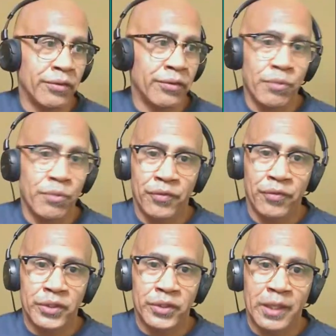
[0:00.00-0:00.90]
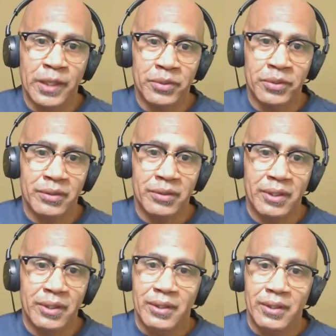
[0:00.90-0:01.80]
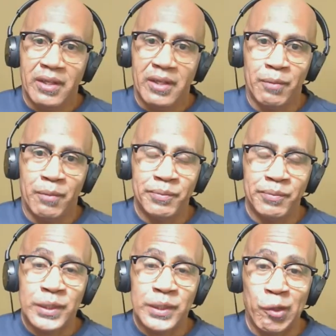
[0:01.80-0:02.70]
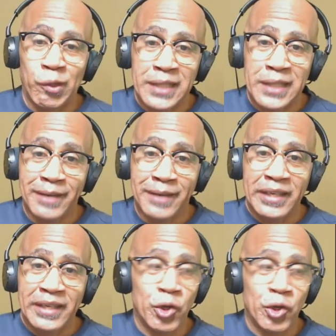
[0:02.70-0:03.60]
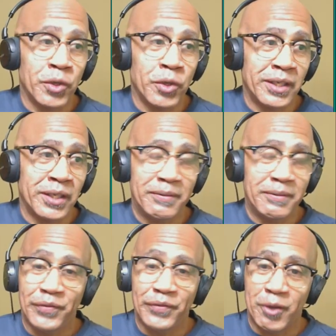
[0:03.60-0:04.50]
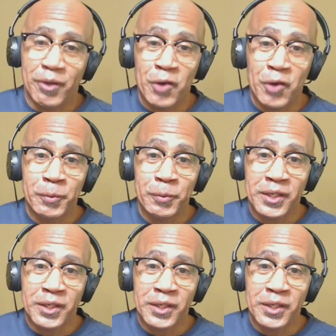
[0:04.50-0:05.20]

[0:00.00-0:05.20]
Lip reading: through the 4 steps and what that looks like in your world, your current world.